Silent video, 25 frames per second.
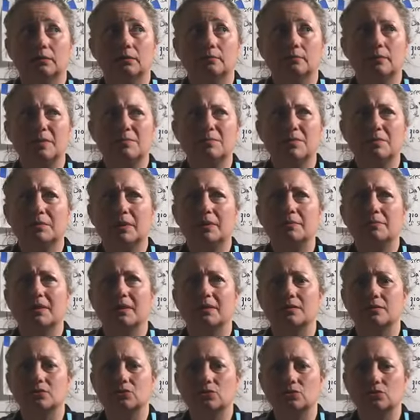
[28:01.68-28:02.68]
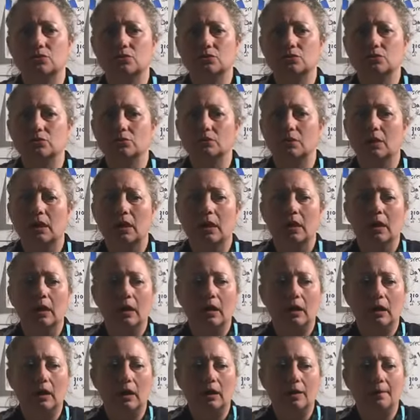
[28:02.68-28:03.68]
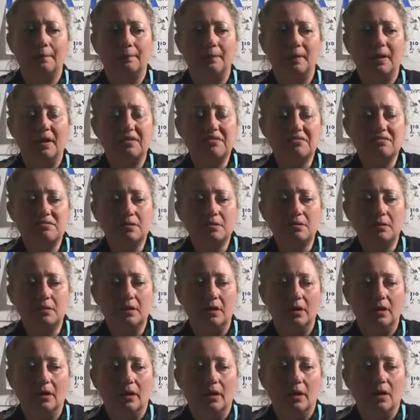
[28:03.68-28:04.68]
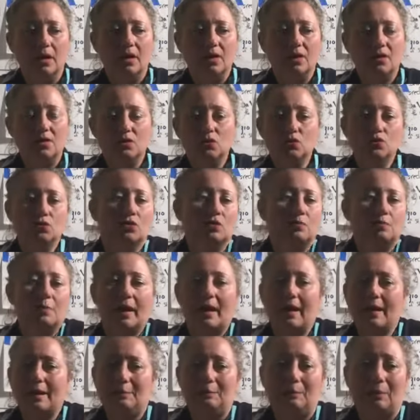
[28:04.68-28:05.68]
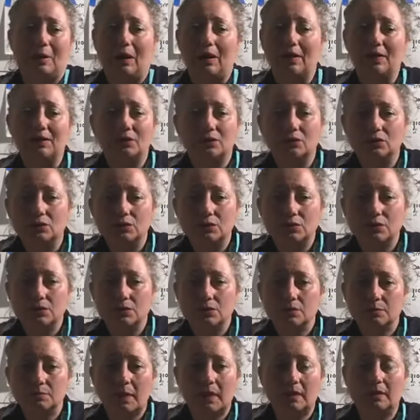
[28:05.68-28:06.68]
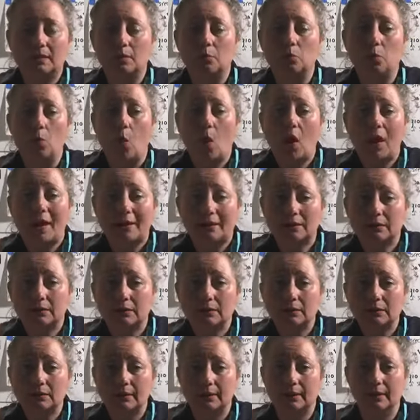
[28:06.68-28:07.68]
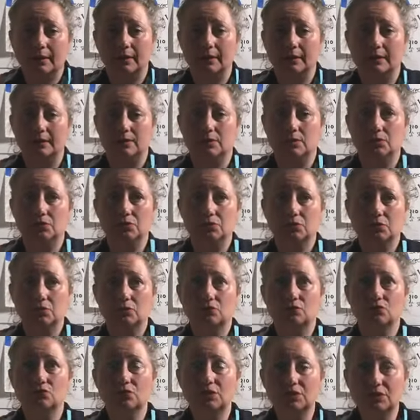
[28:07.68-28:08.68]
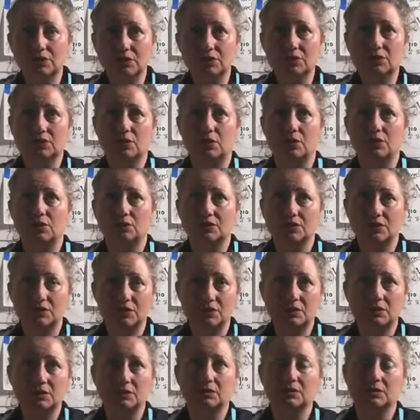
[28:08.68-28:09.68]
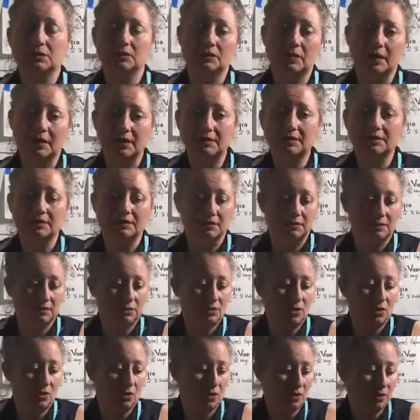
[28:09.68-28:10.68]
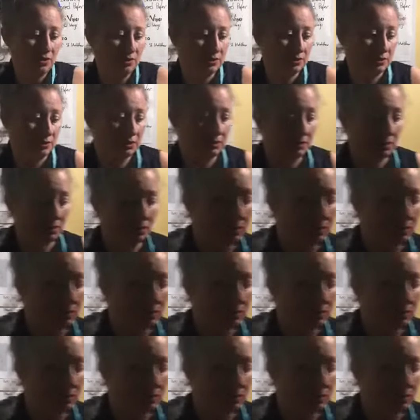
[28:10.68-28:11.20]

maybe my master's too, I think you could paint bottles, paint them white, and you can really start seeing the lights and the darks.